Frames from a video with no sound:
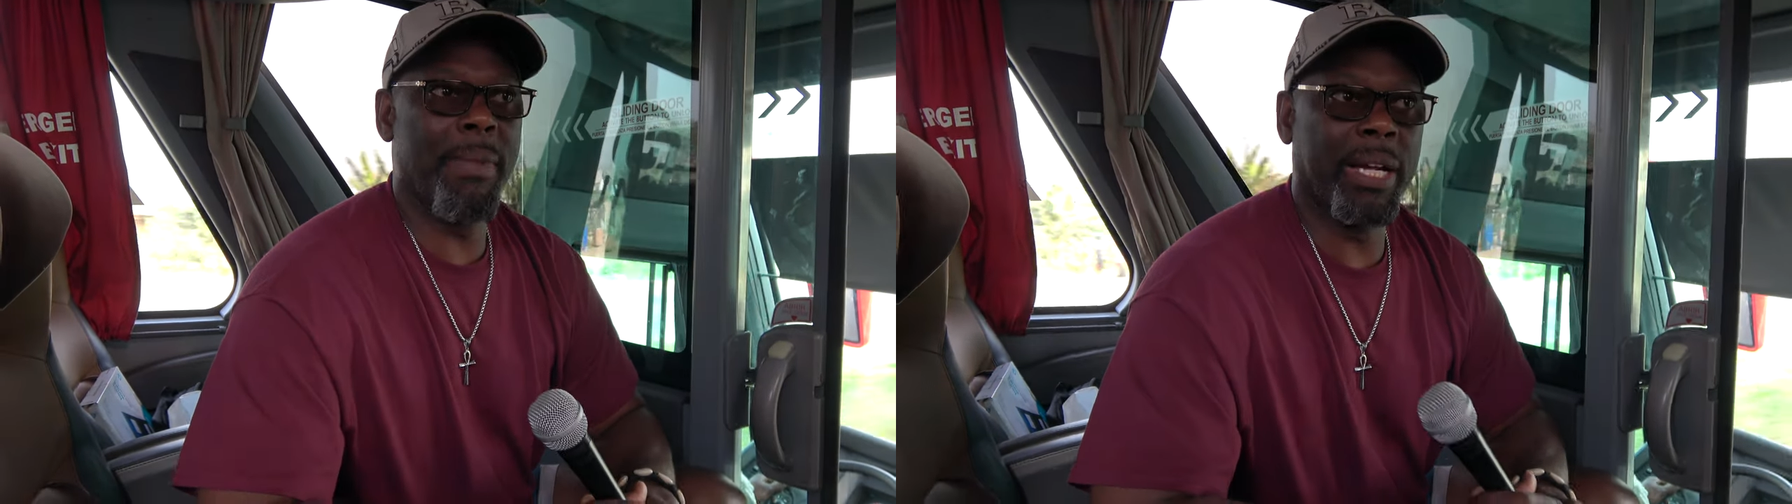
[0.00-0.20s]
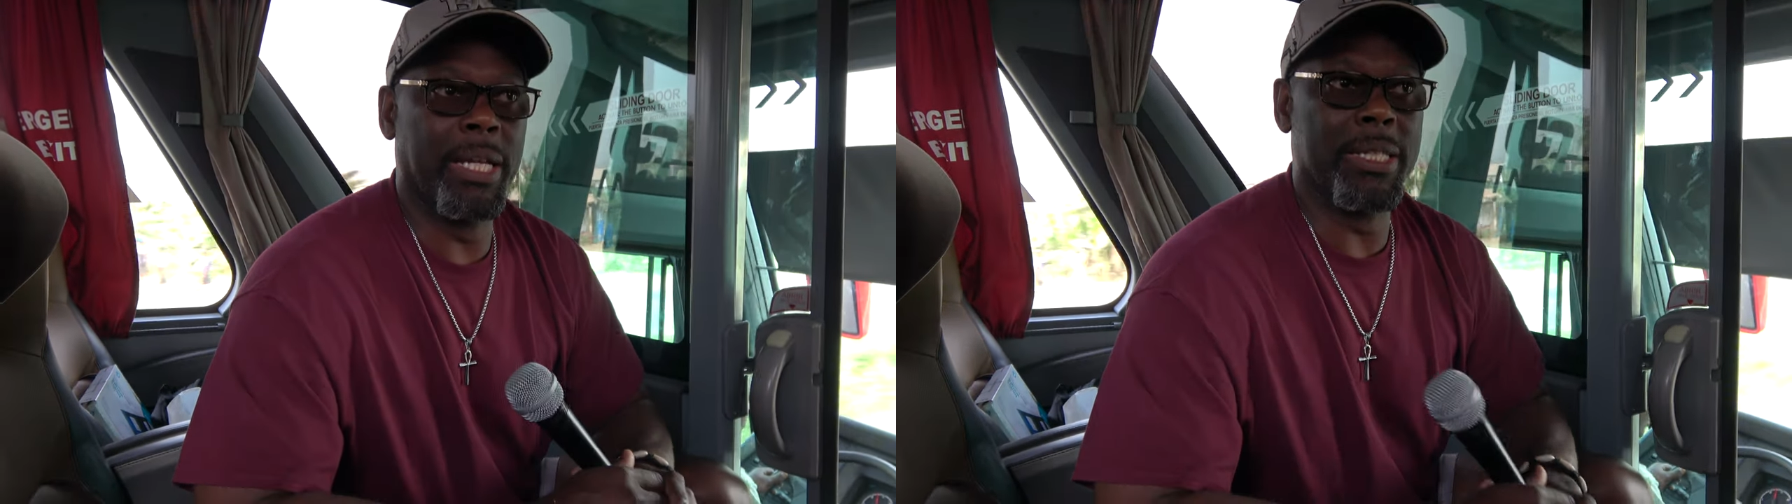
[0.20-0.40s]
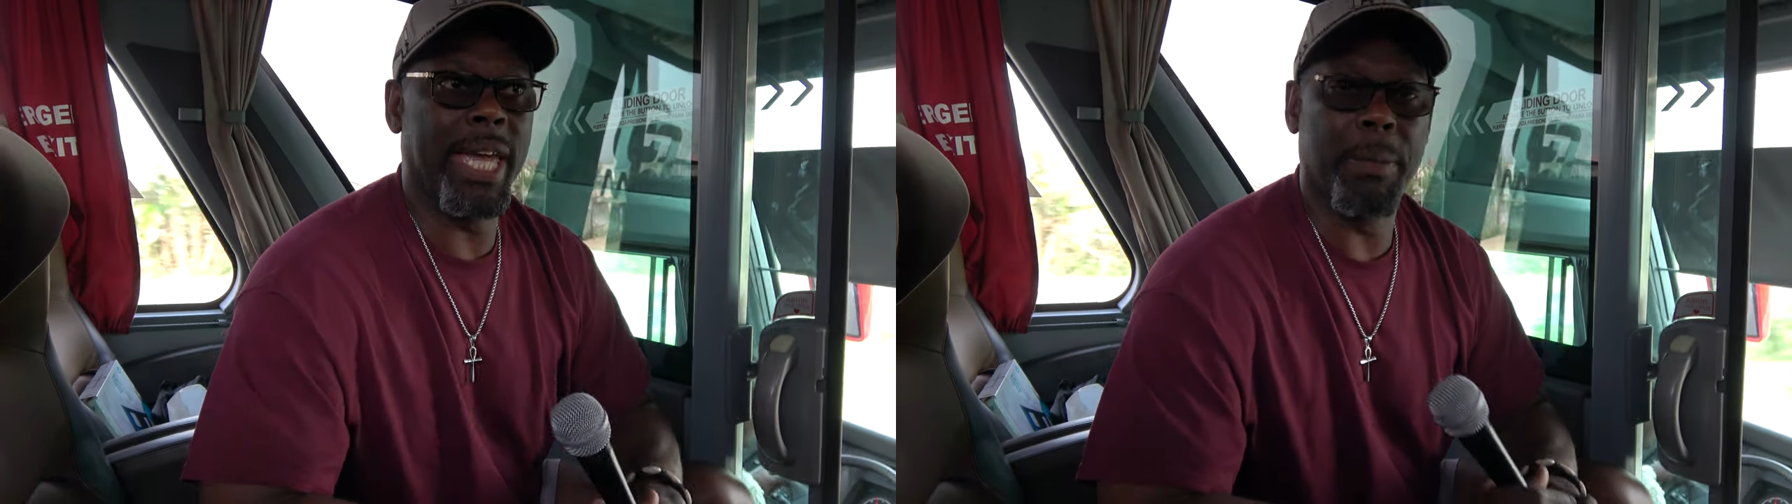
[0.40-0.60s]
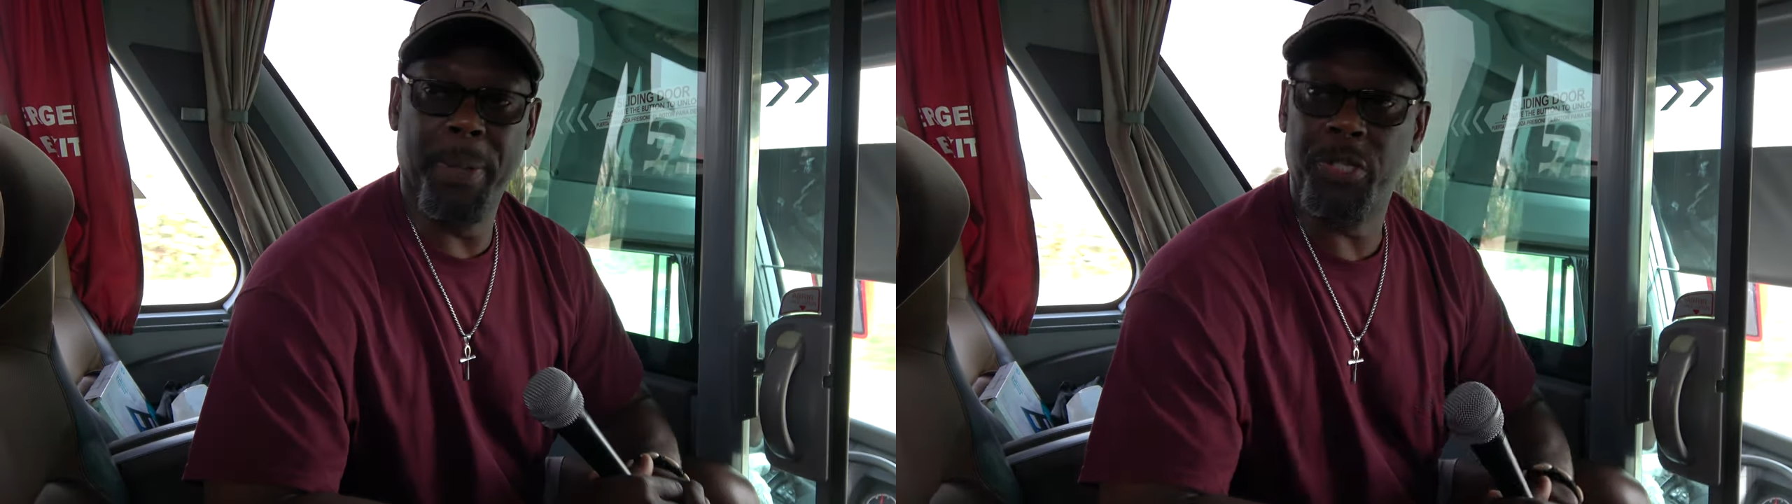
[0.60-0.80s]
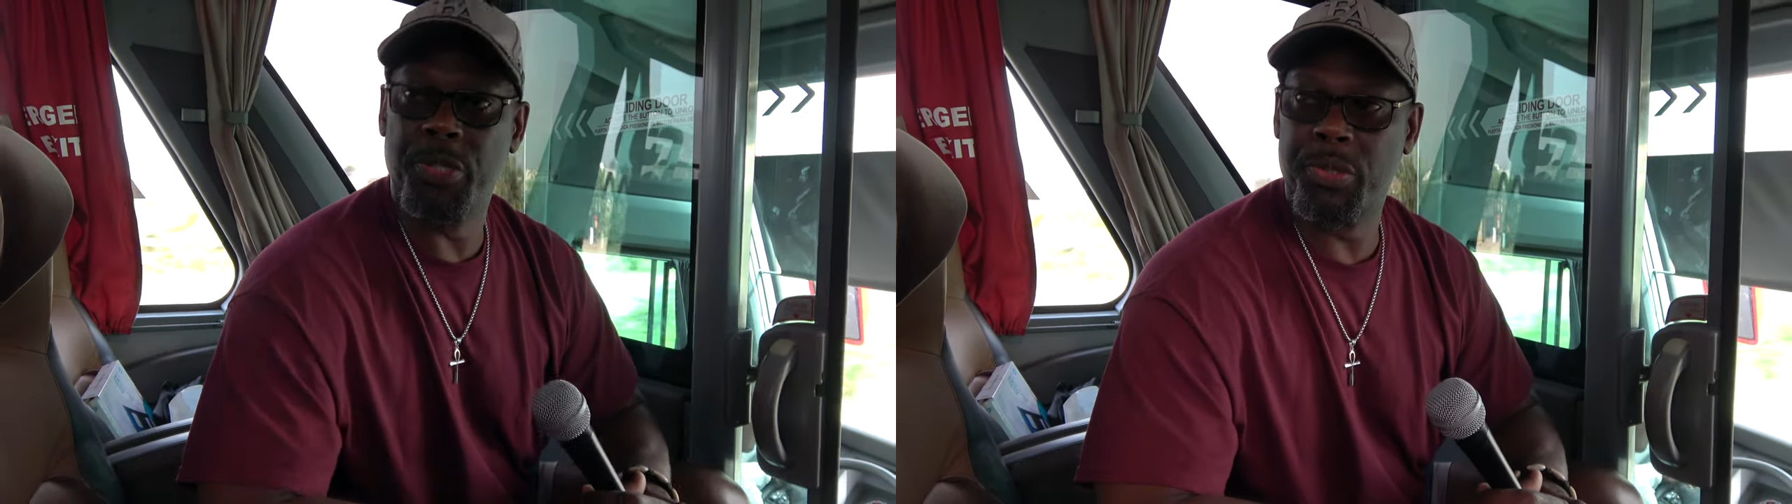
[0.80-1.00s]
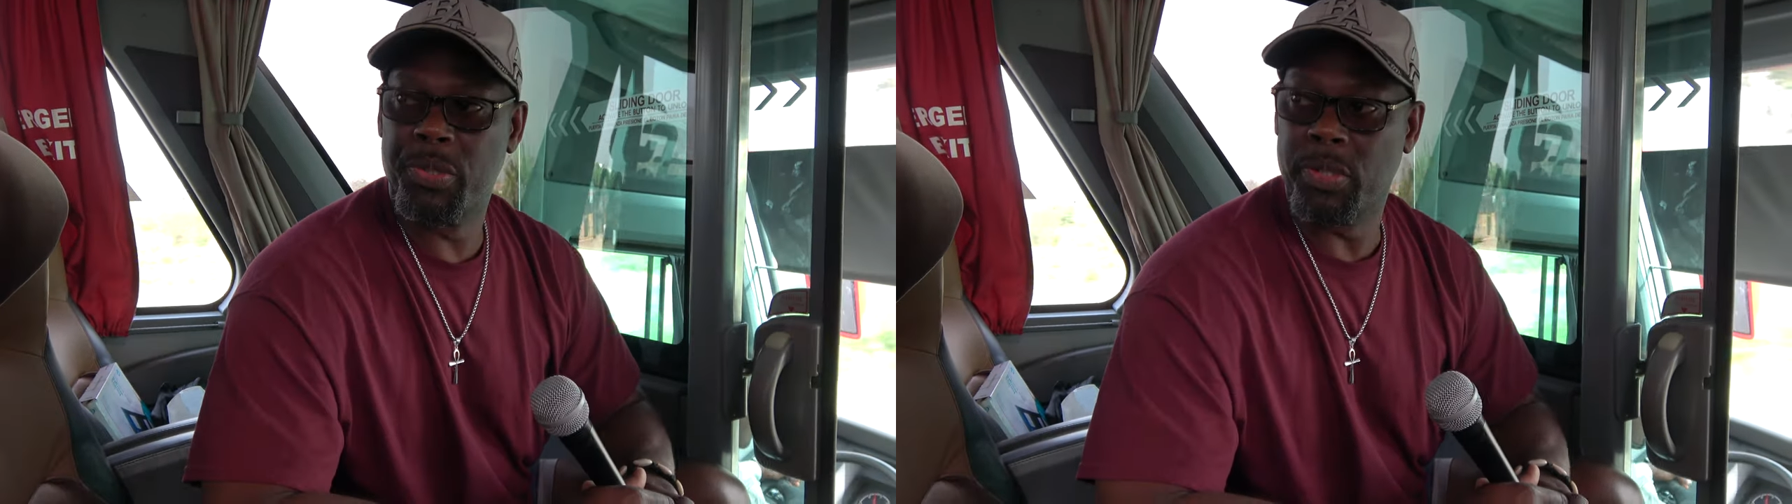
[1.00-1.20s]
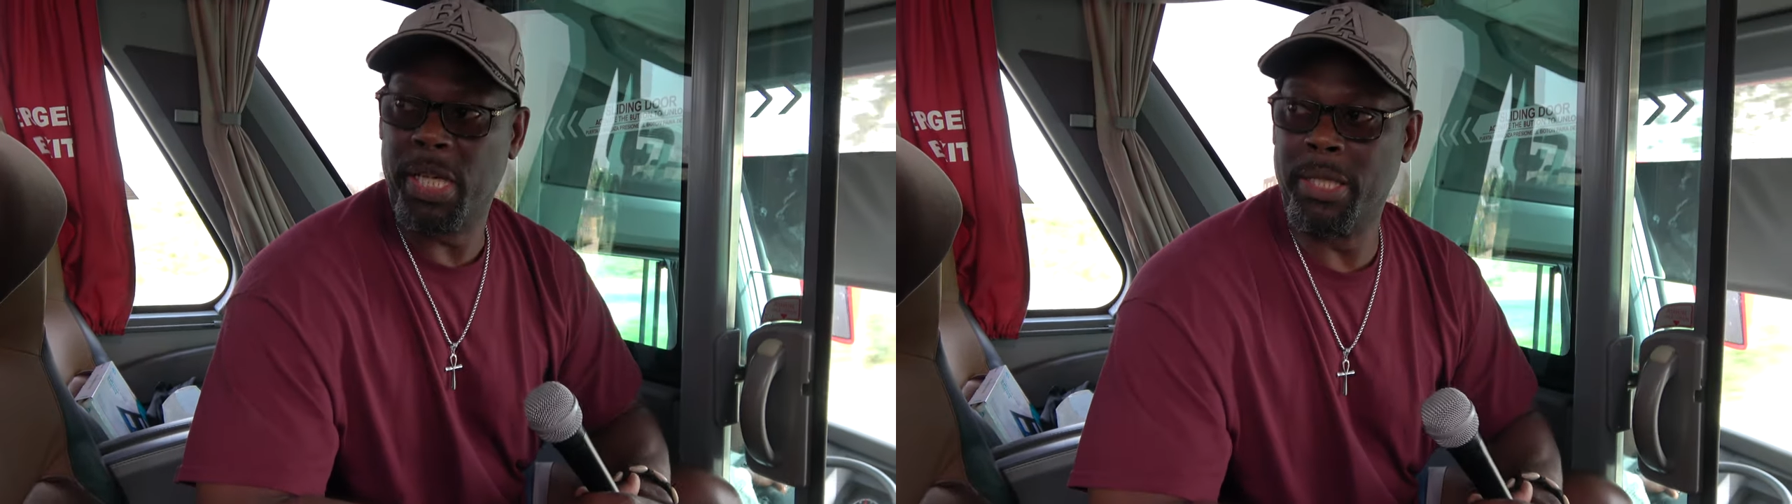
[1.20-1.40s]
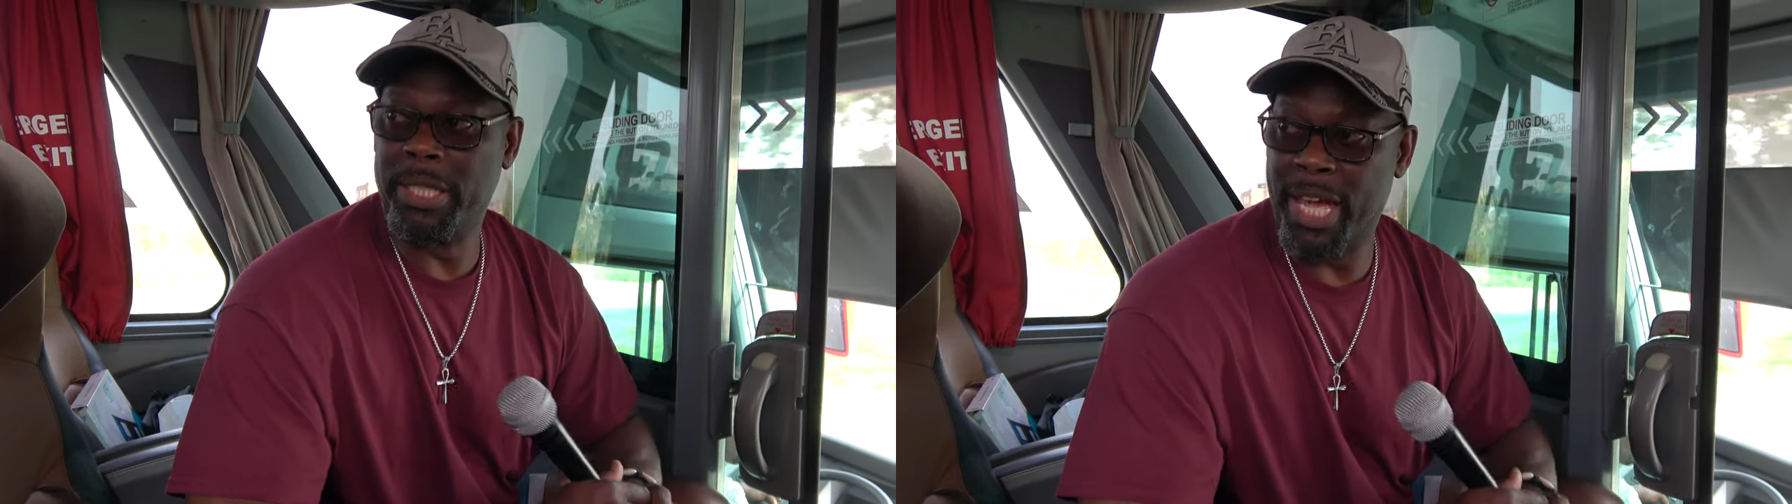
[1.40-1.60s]
I couldn't take pictures
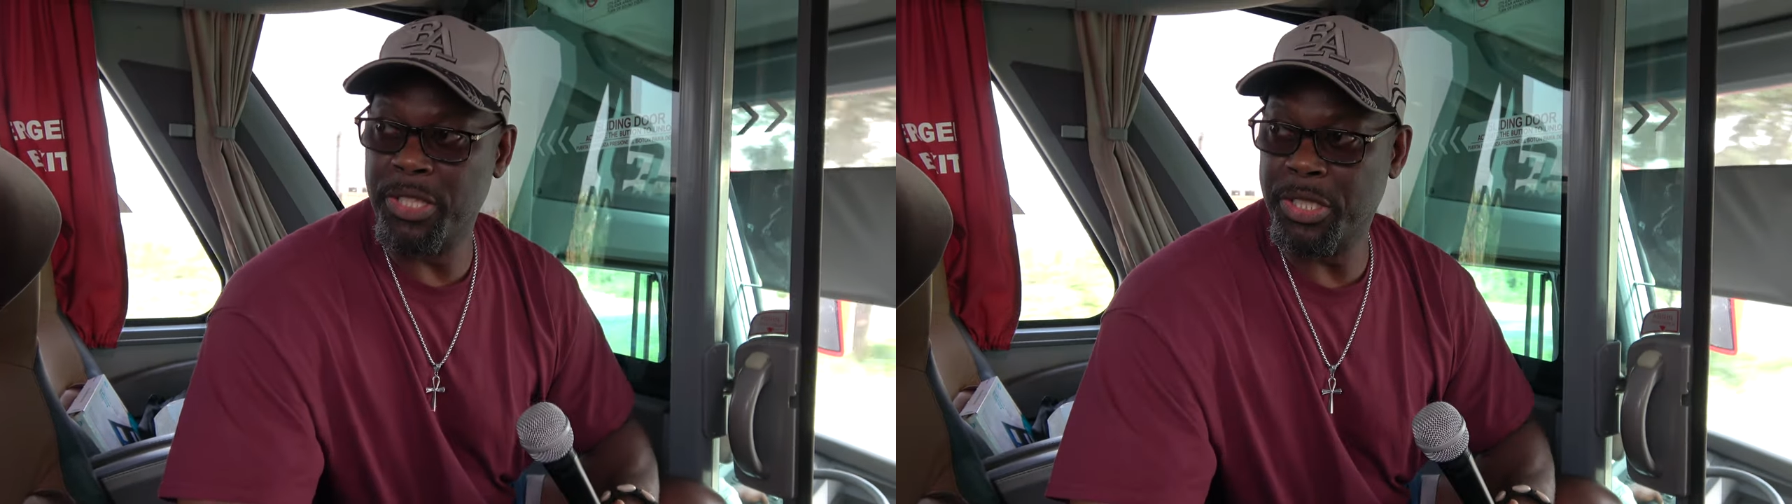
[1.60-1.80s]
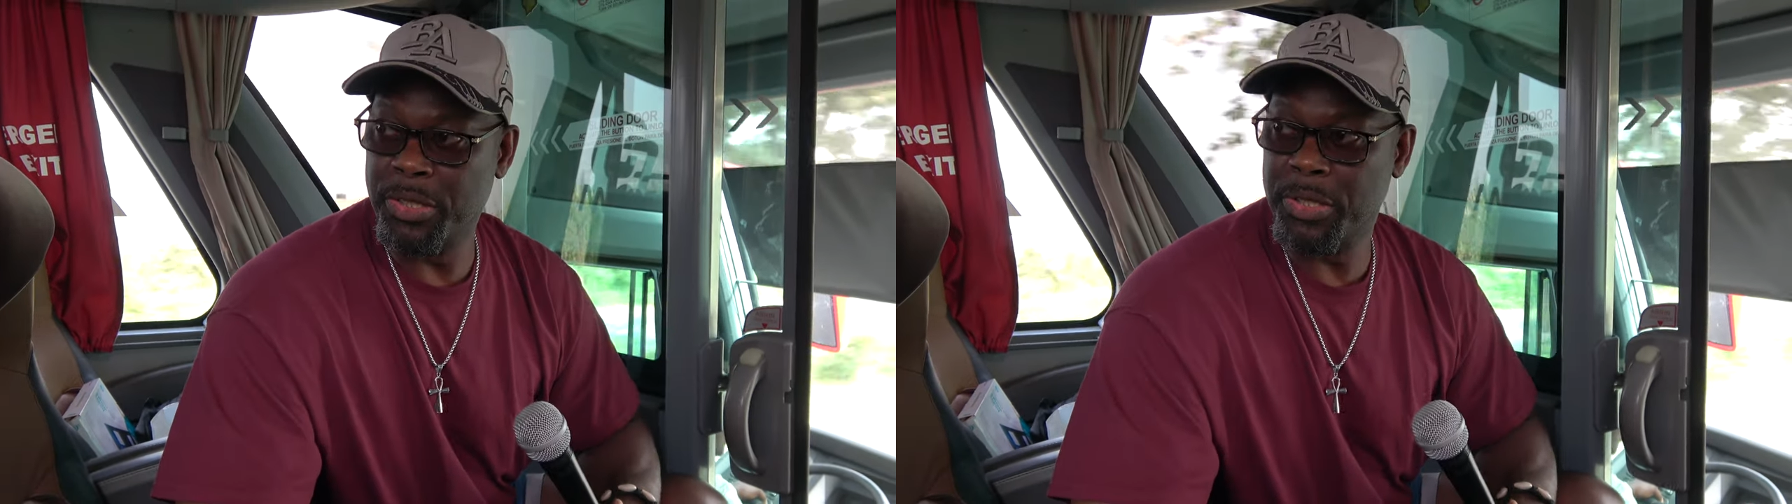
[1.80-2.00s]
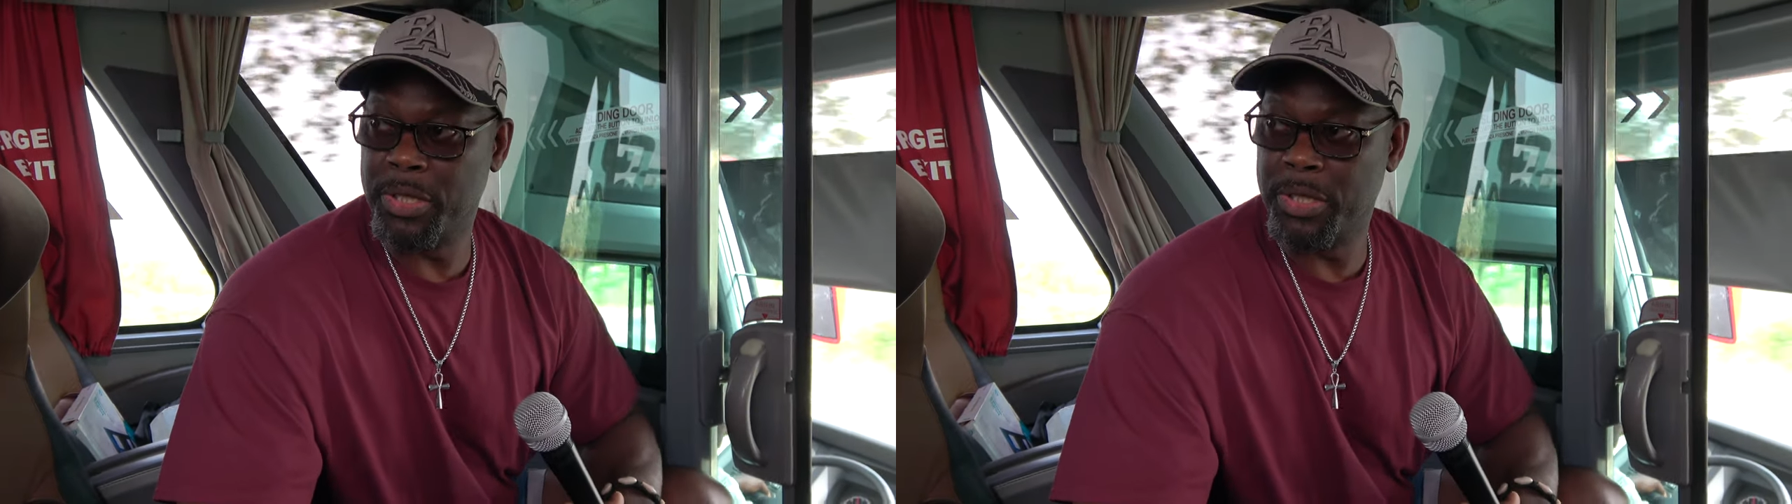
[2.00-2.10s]
in the dungeons.